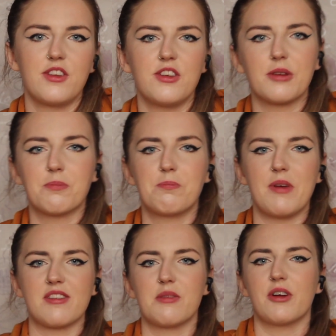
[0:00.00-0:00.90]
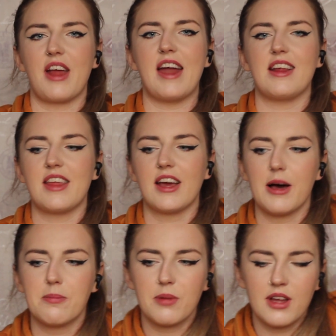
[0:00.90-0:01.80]
you can basically put anything
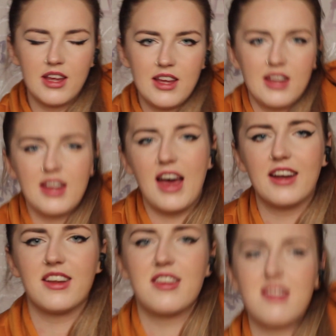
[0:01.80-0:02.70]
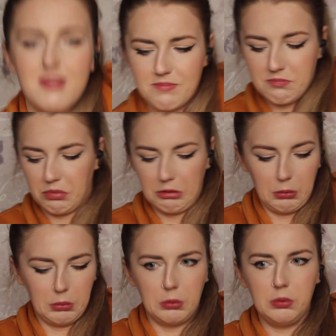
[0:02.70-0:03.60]
up and it's,
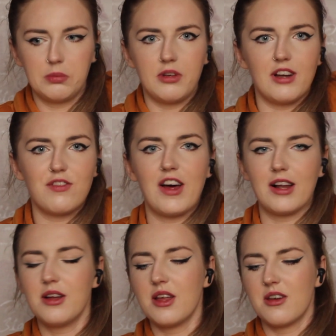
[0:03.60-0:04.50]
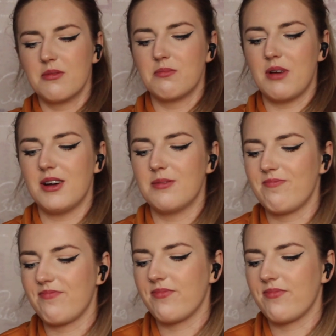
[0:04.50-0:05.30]
ooh, it fell. But